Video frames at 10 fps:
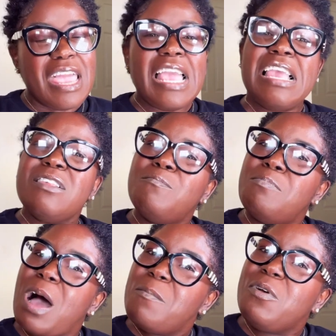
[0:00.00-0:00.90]
Is
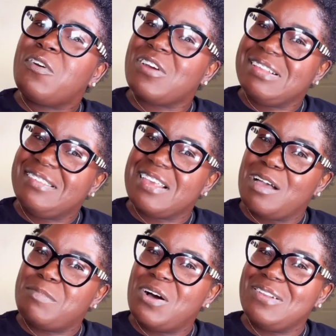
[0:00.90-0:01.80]
Bob cringing
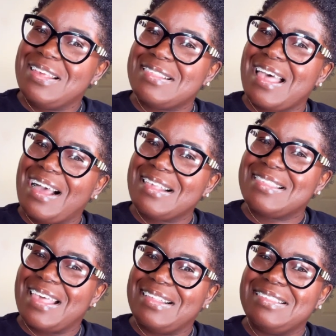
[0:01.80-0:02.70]
about this
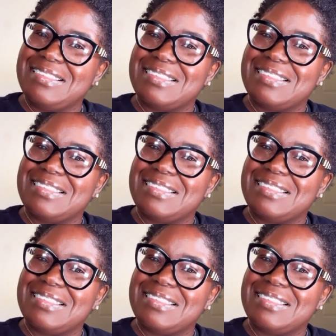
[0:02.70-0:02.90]
accent?